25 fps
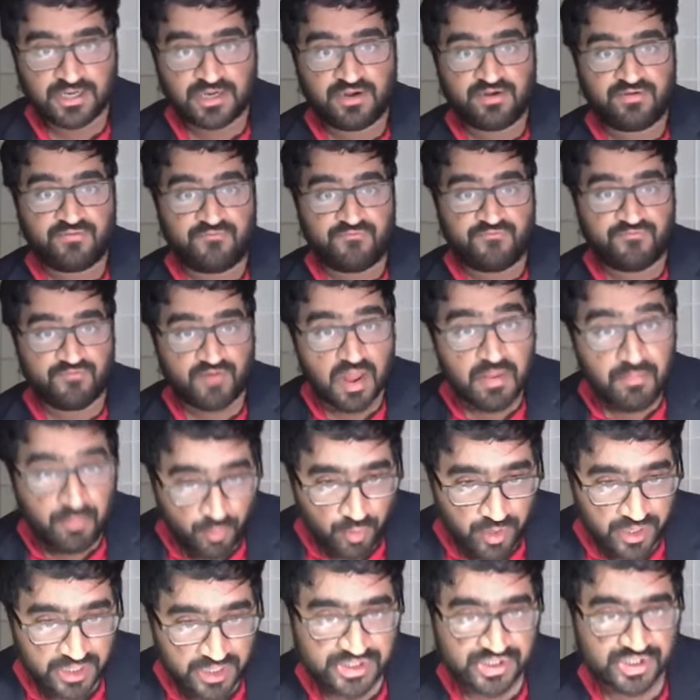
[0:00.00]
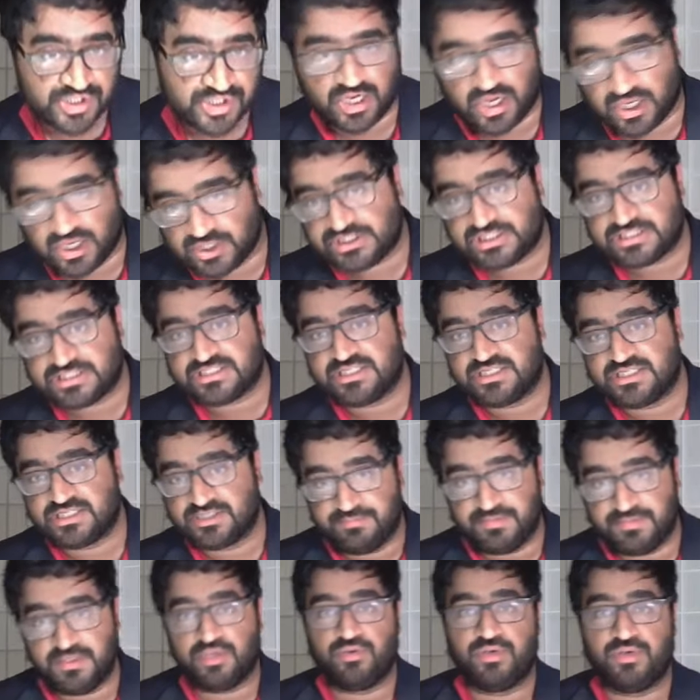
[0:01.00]
from which consciousness,
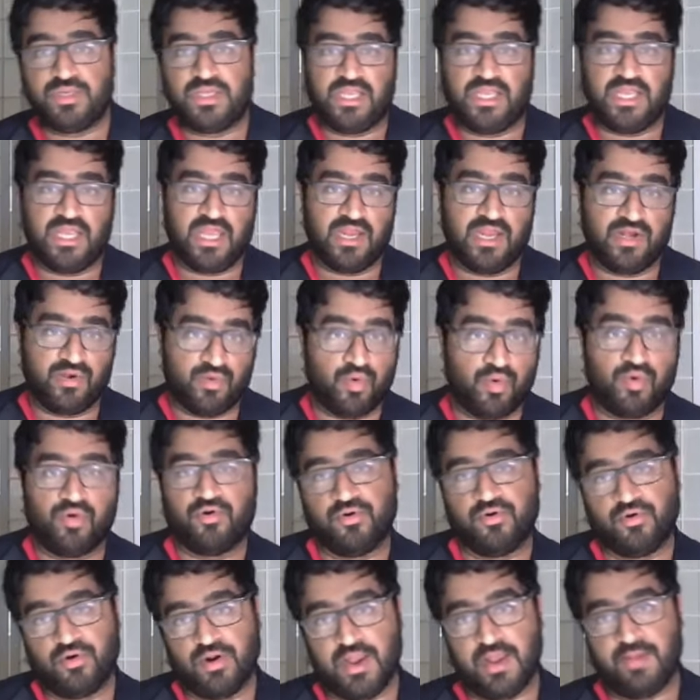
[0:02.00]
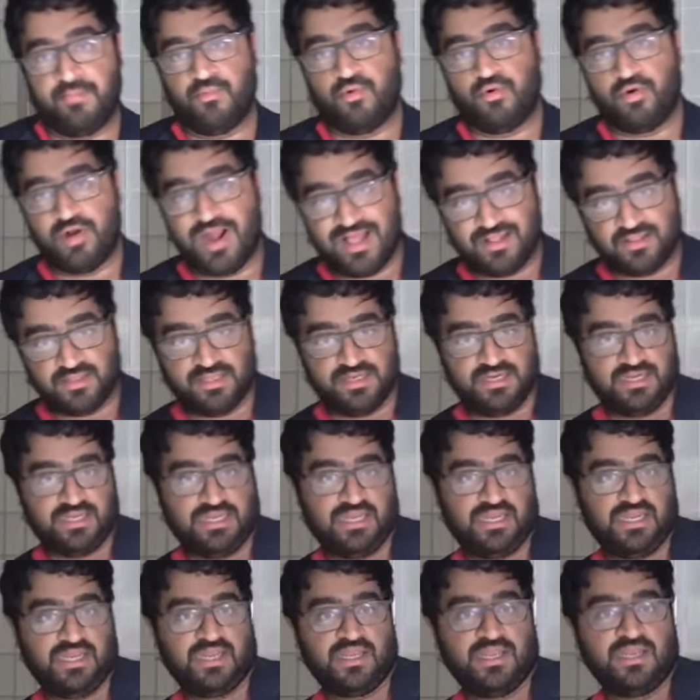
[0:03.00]
beauty, and order and
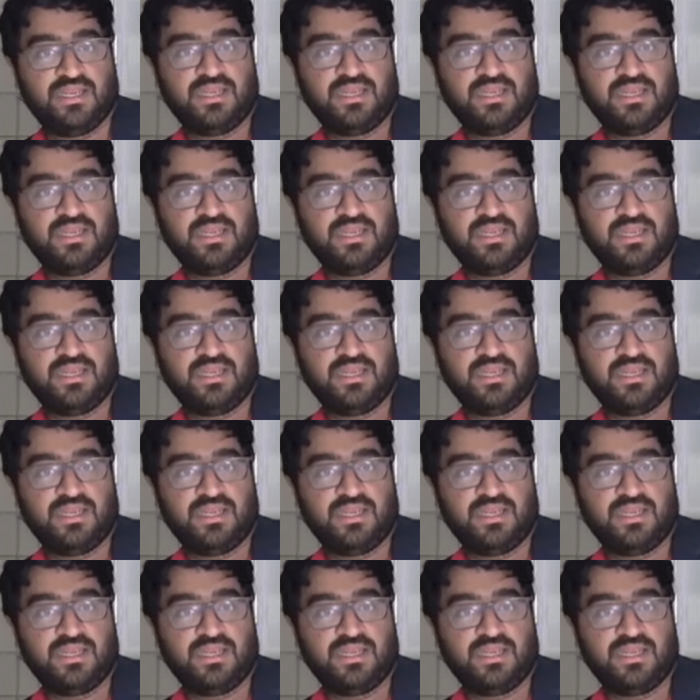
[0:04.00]
morality